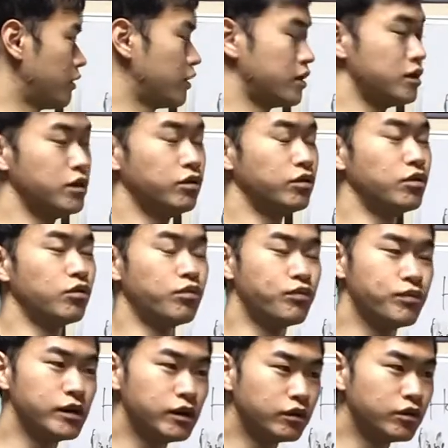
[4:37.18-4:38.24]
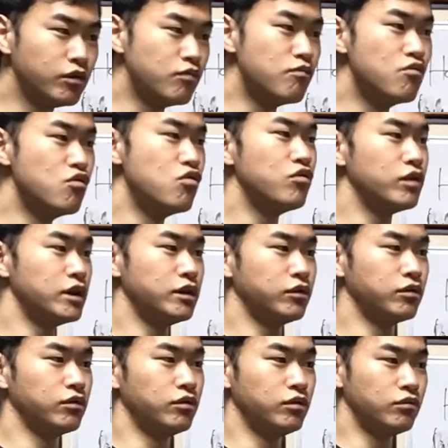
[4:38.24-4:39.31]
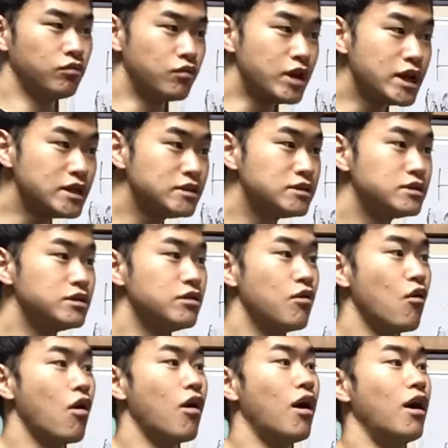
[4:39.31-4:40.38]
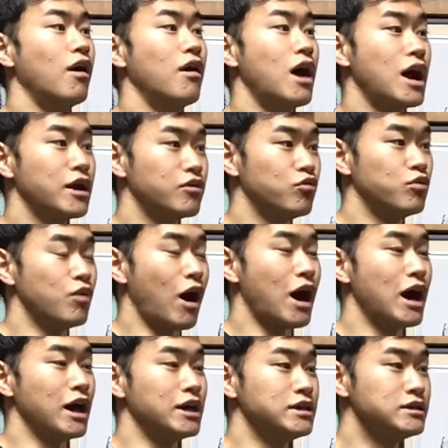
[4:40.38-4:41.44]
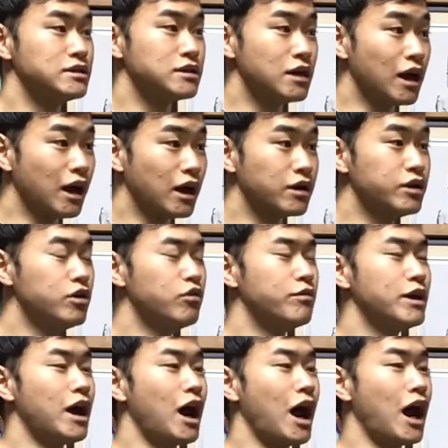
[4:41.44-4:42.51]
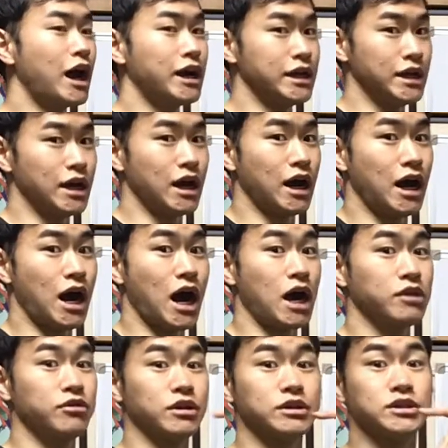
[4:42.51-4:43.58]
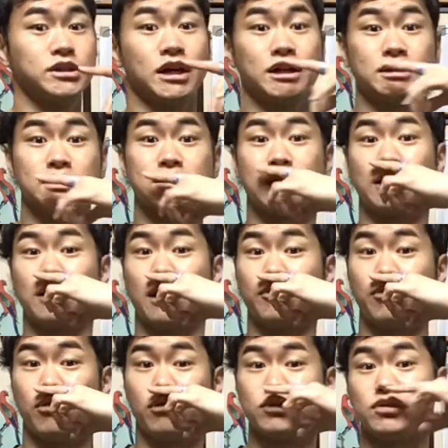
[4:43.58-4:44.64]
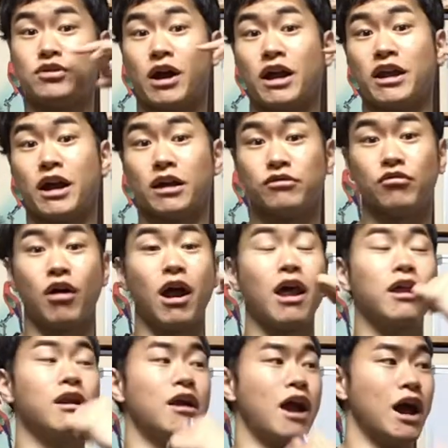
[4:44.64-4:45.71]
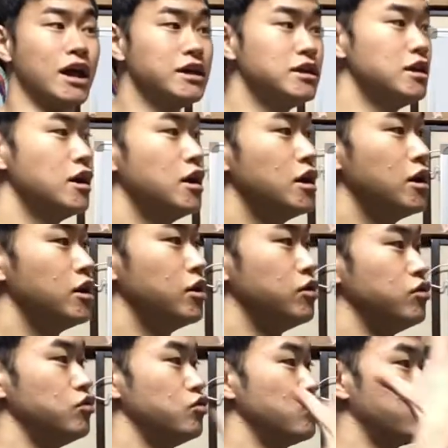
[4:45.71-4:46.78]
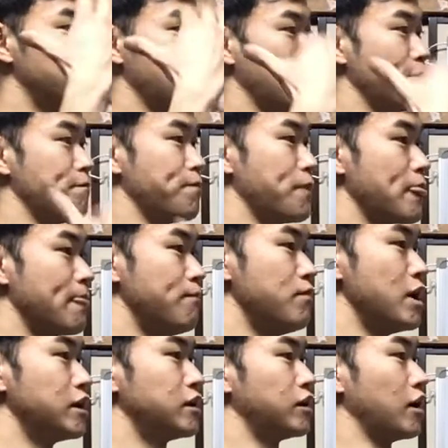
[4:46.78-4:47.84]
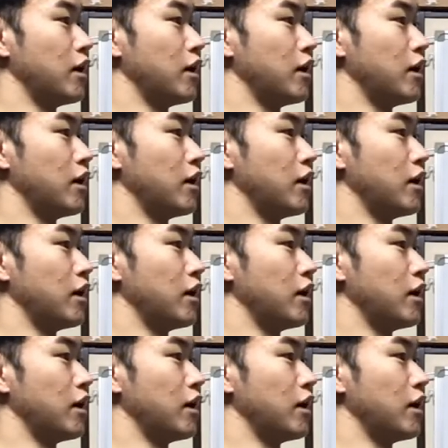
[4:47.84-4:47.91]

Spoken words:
If you raise your line of eyes a little bit higher and adjust the nose line and eye line, you can make